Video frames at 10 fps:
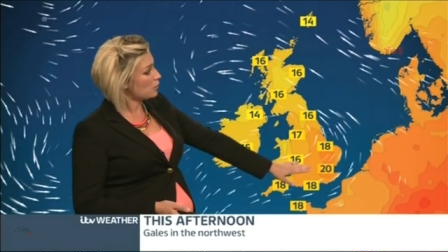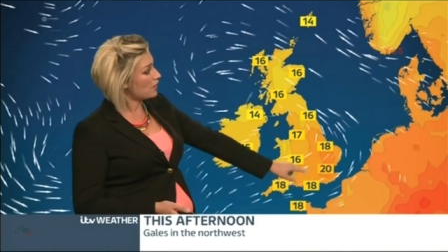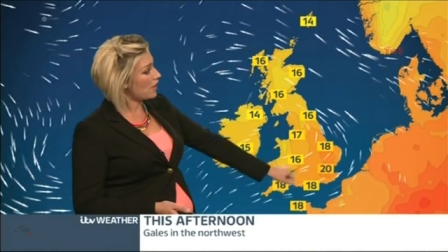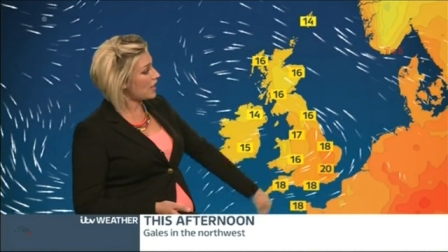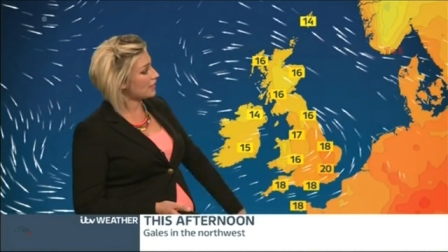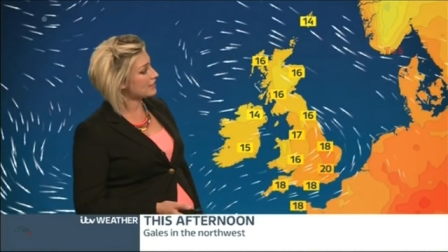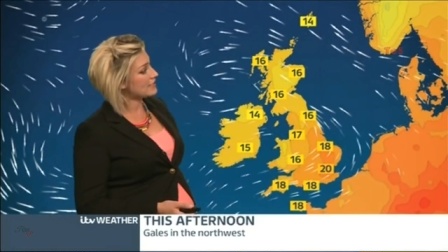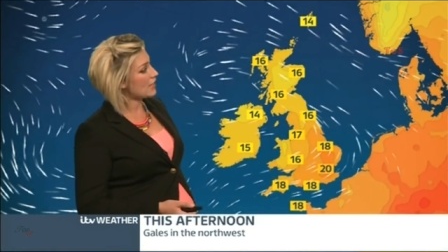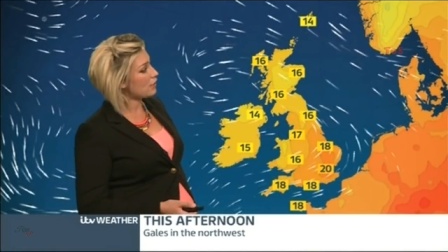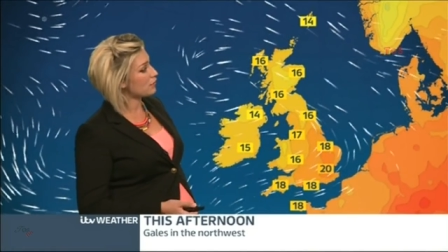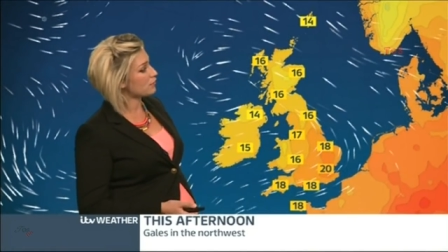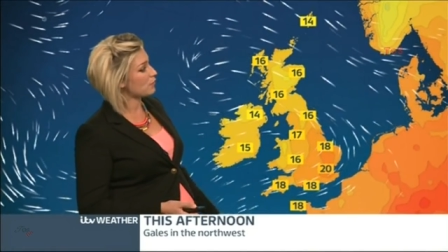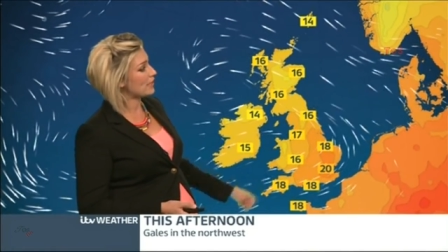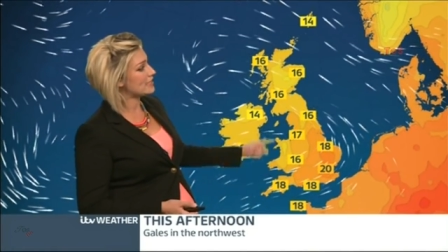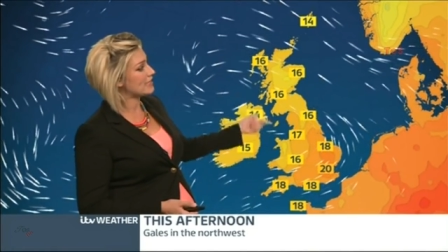with a high in the south of
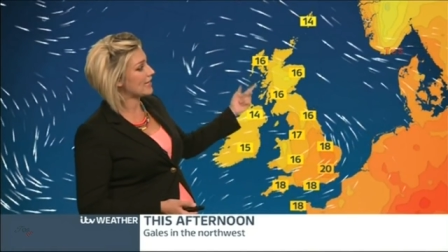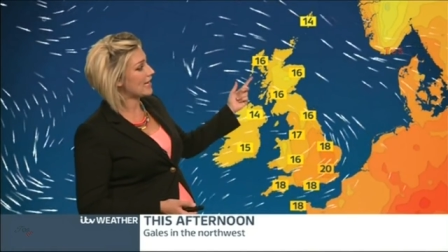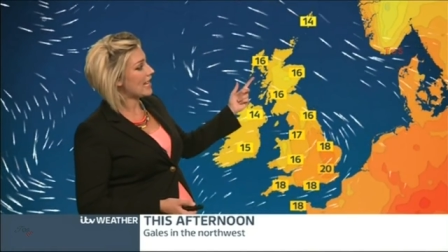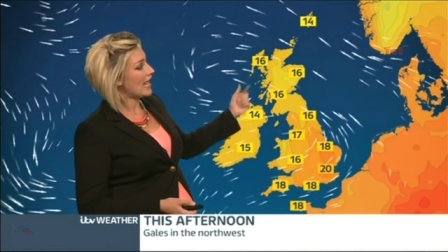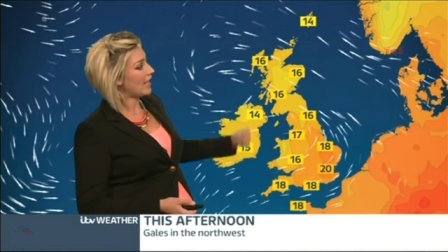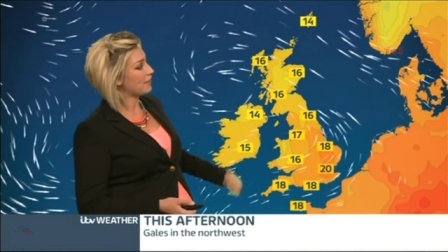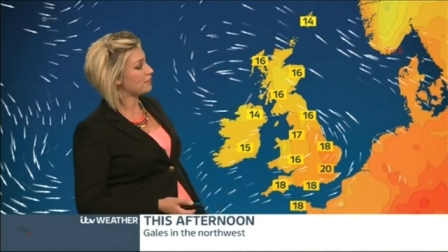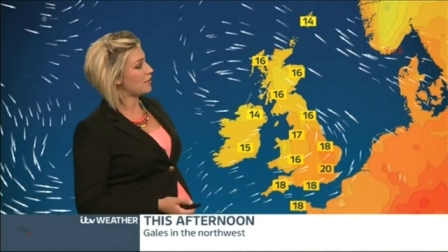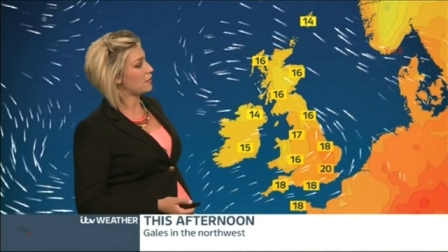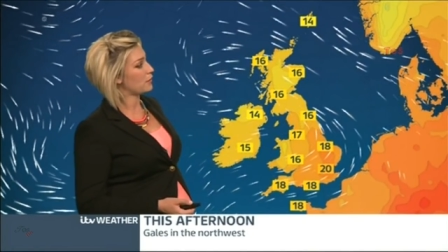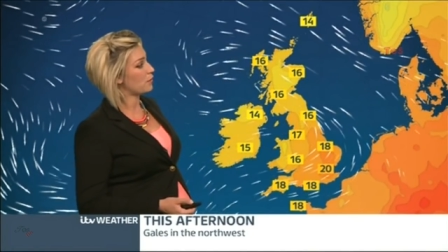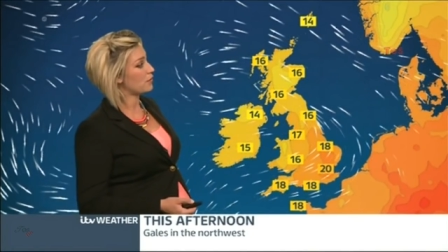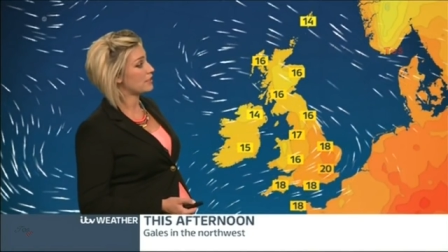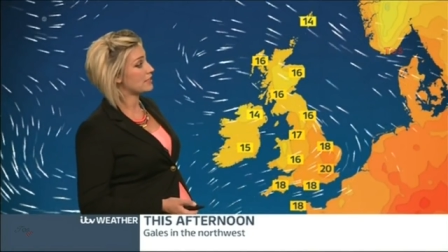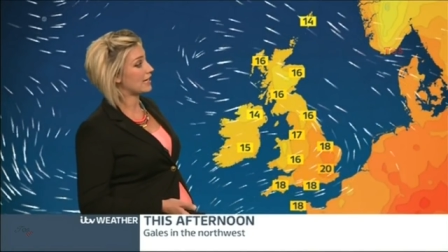20 and further
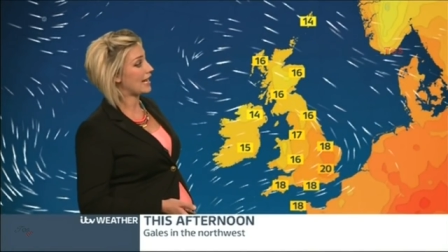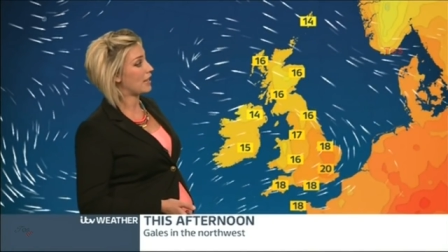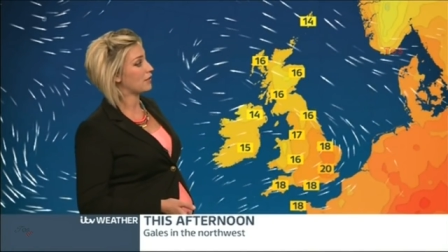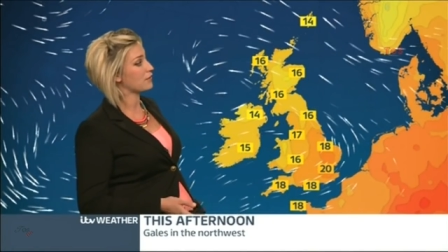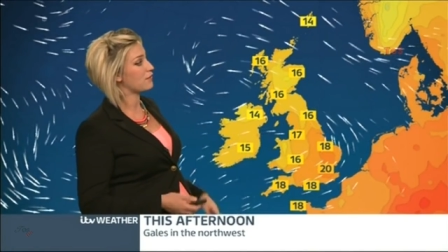north under the cloud